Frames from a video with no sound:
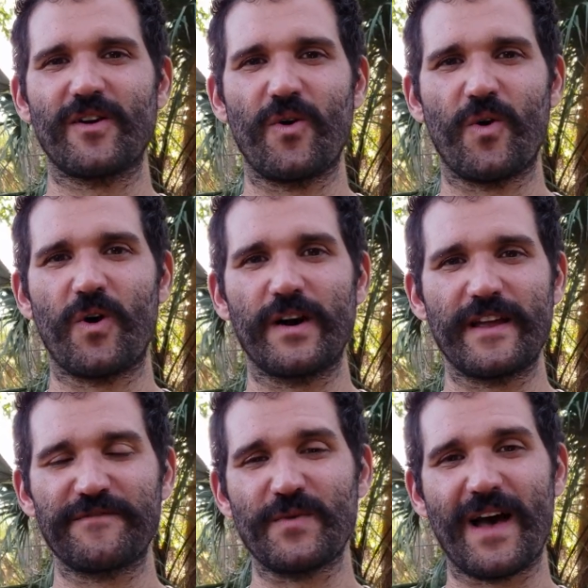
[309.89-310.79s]
or
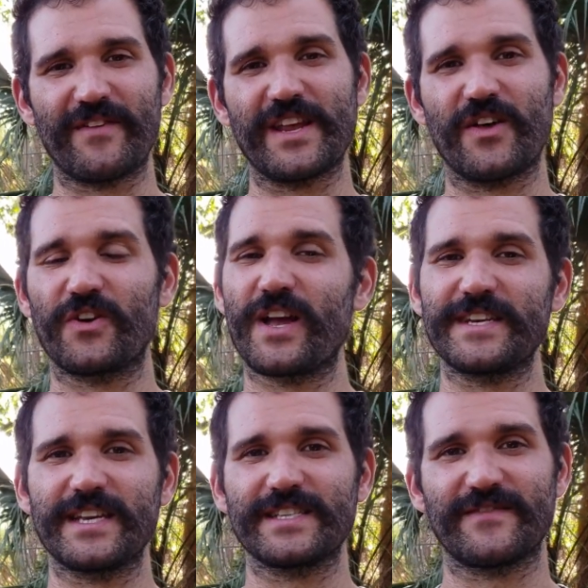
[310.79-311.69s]
if you have any other
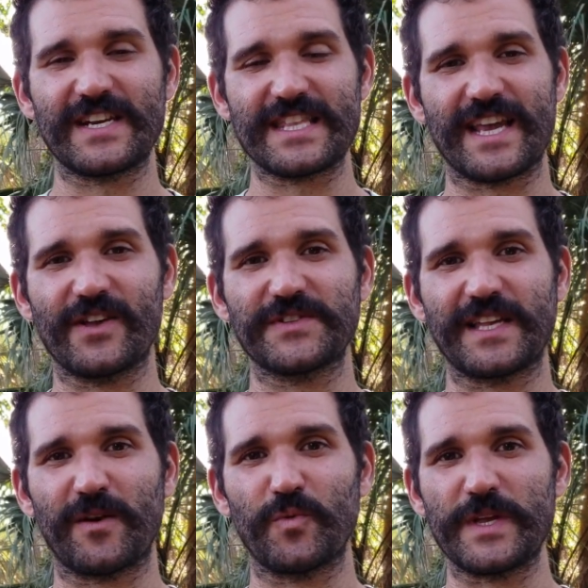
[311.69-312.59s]
ideas of anything else
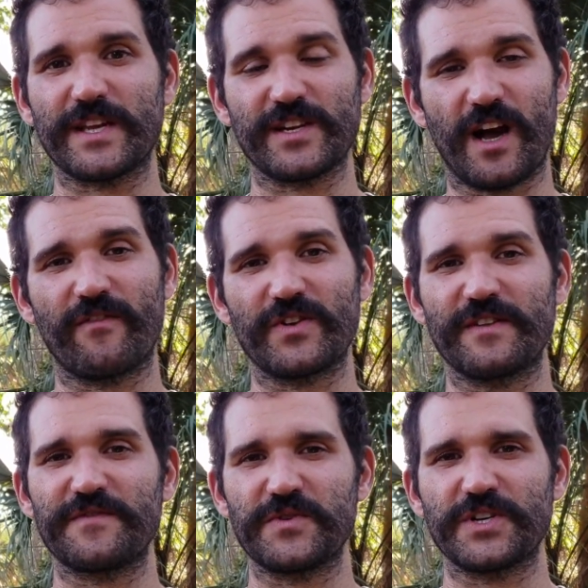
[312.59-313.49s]
that we can cover in
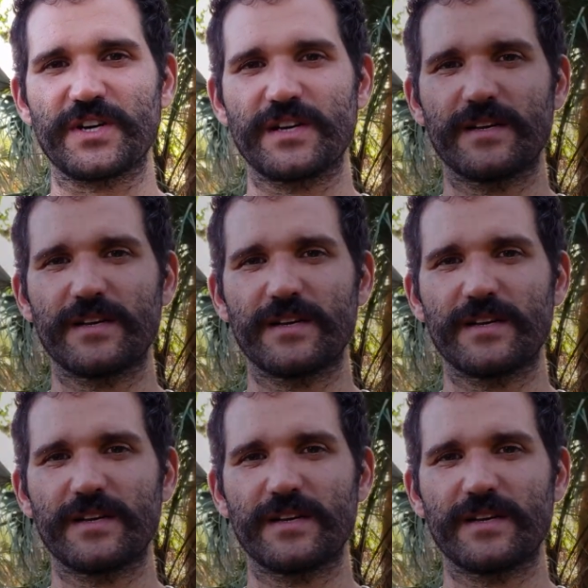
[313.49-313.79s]
the future.